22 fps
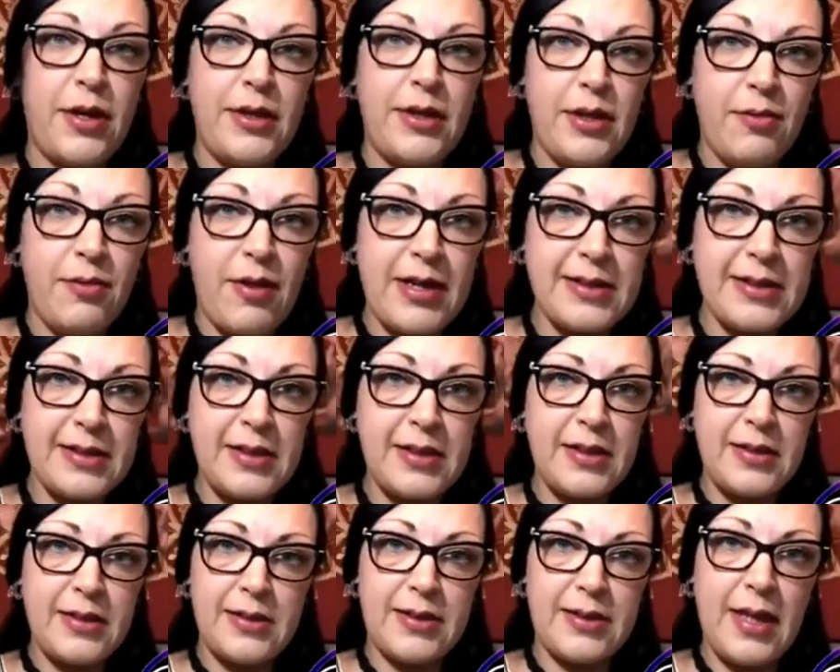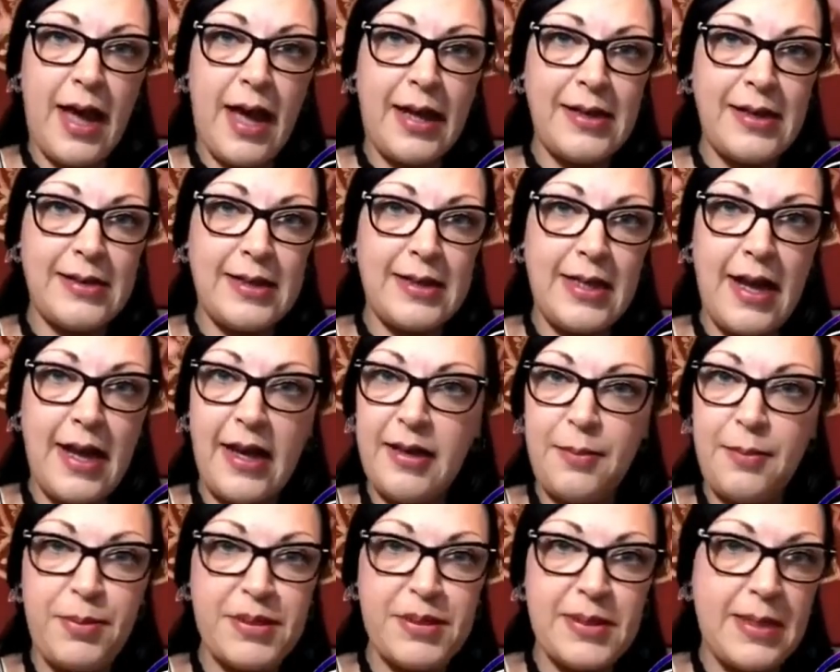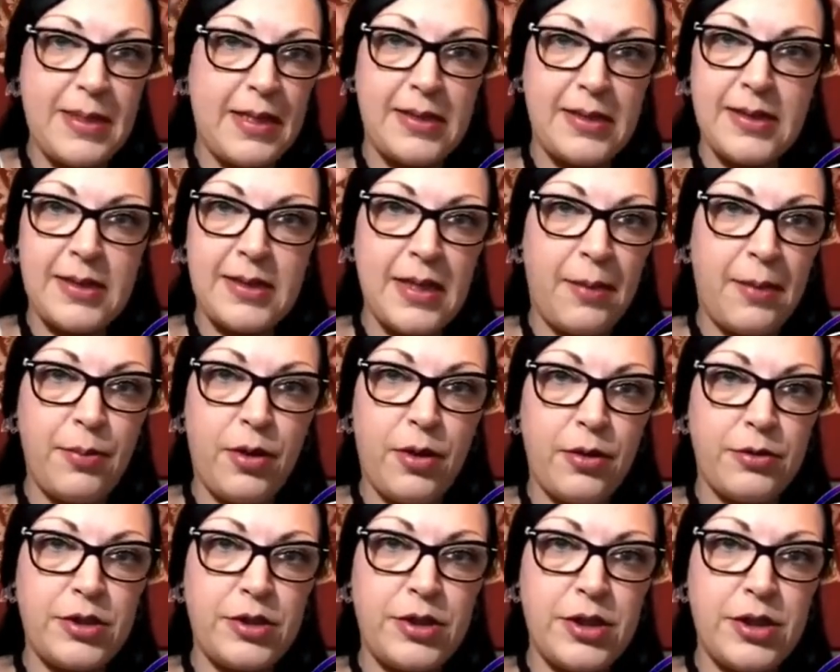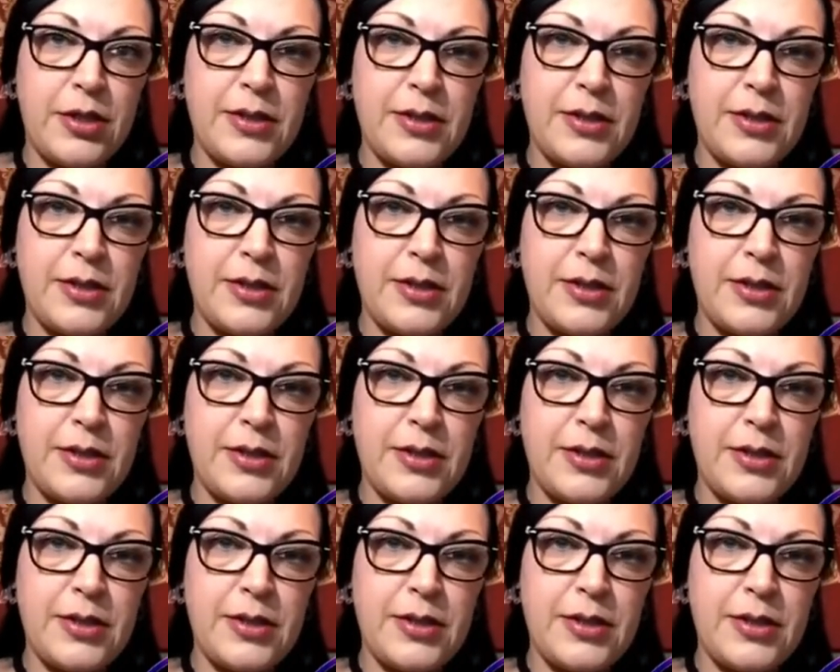the rest is 88% subconscious.